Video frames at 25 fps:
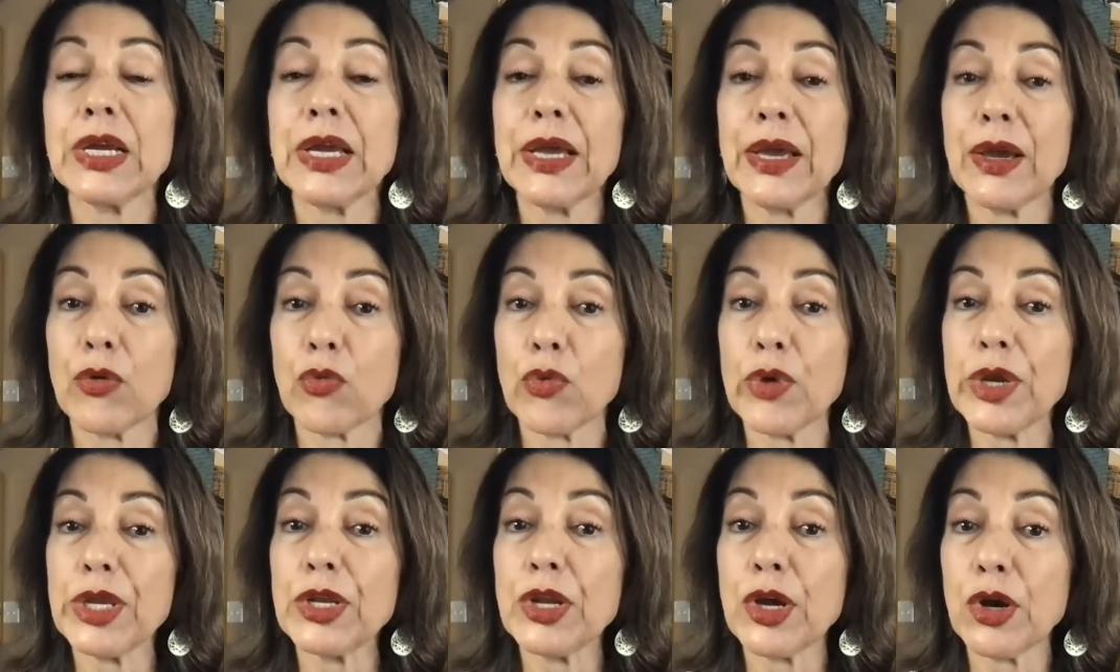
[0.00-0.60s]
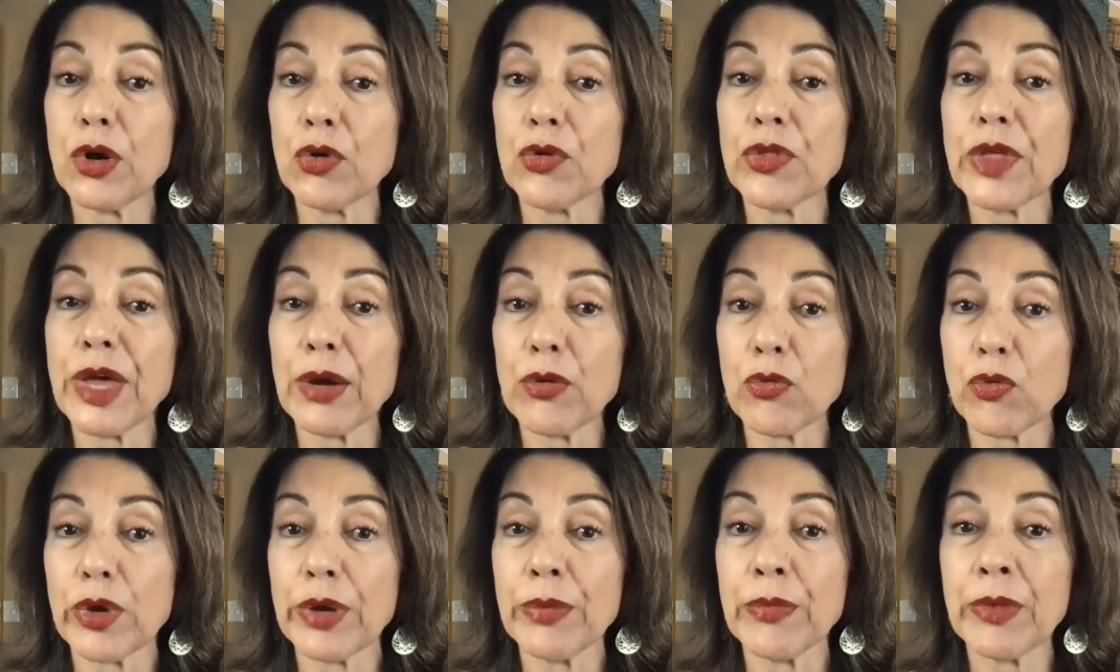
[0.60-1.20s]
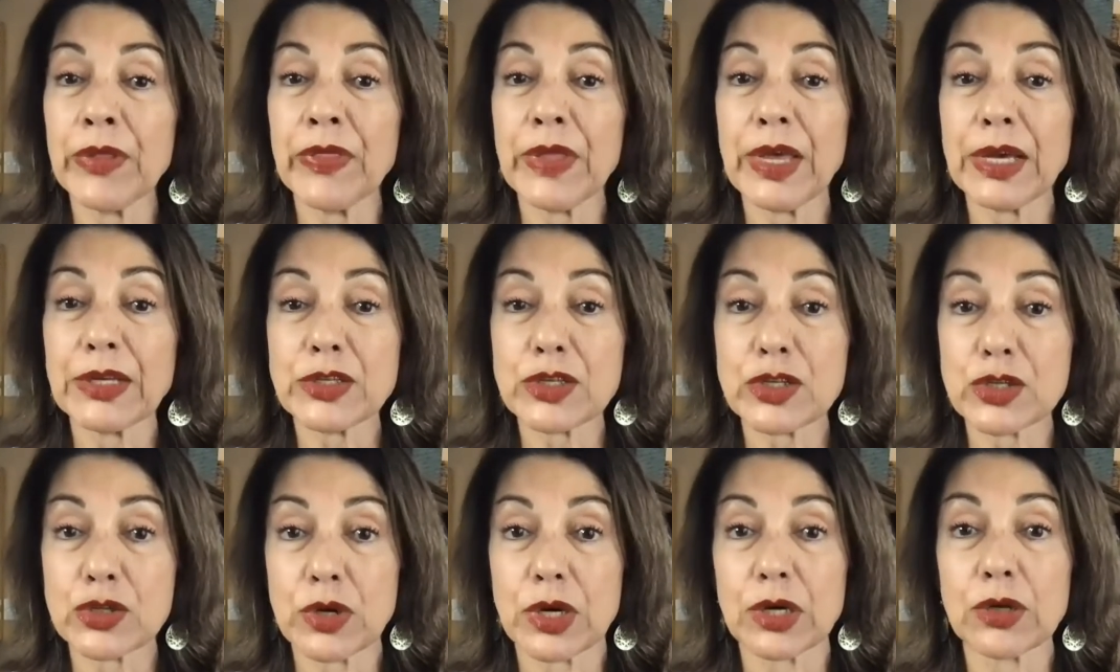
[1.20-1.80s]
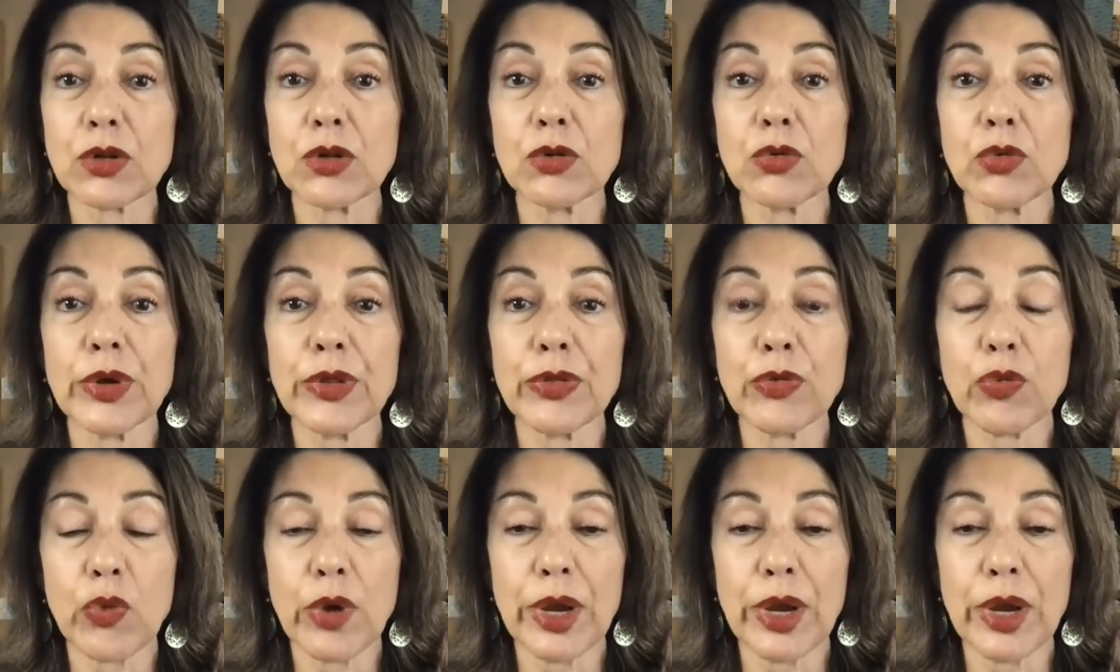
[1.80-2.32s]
And we know that women that struggle with